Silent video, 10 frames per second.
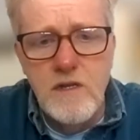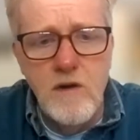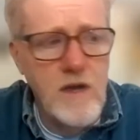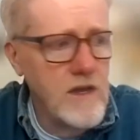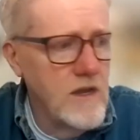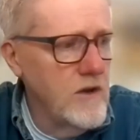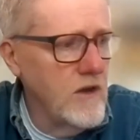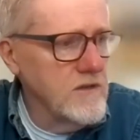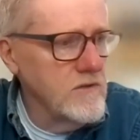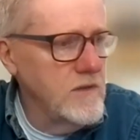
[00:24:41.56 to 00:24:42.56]
you know, it
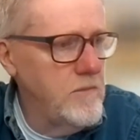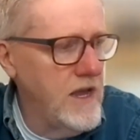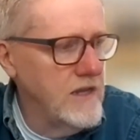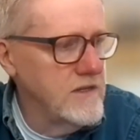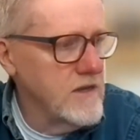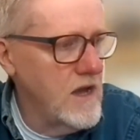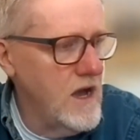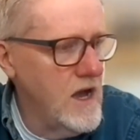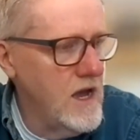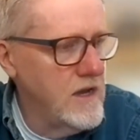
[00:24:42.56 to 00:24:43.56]
also depends
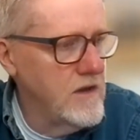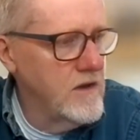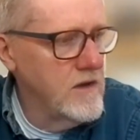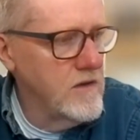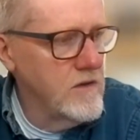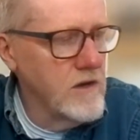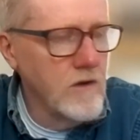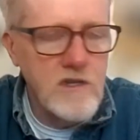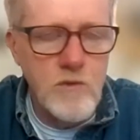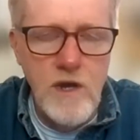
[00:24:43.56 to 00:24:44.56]
on, you know,
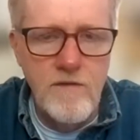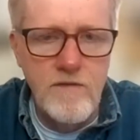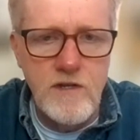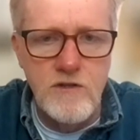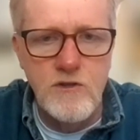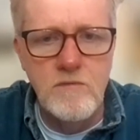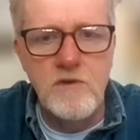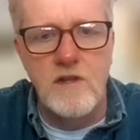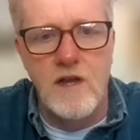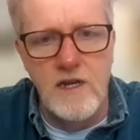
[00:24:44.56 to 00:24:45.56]
because we have
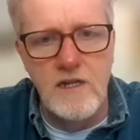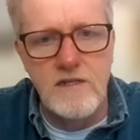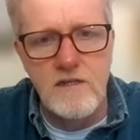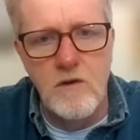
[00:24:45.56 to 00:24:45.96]
consumer clients.